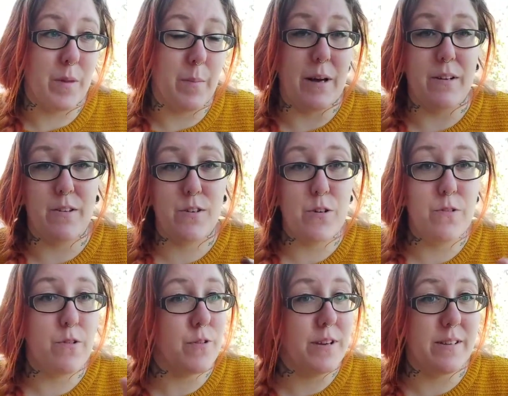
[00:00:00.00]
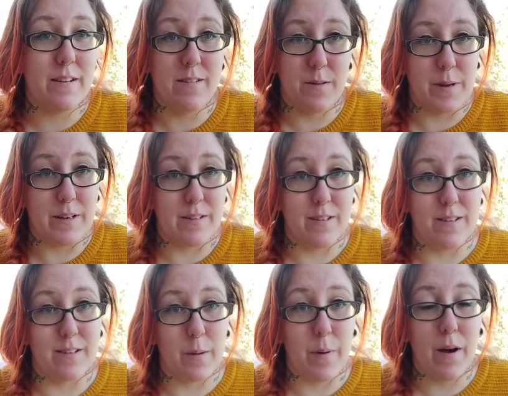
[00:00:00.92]
about 2 to 3
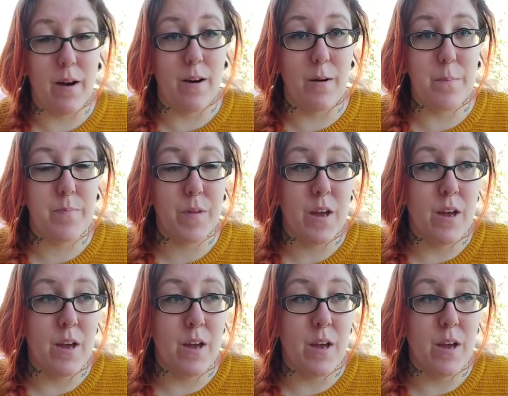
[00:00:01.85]
centimetres apart.